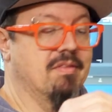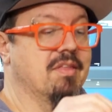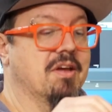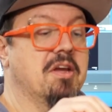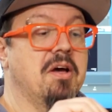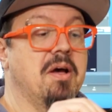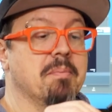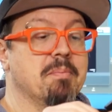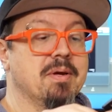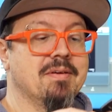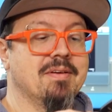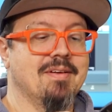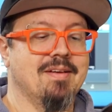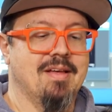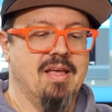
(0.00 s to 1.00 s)
the cup
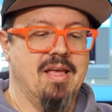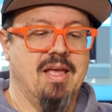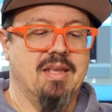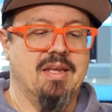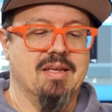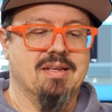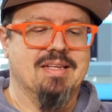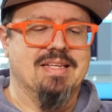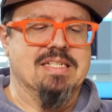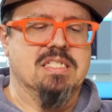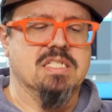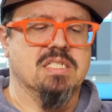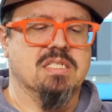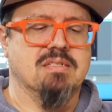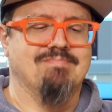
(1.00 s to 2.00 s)
and you
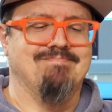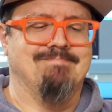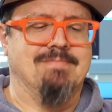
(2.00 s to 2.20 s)
just,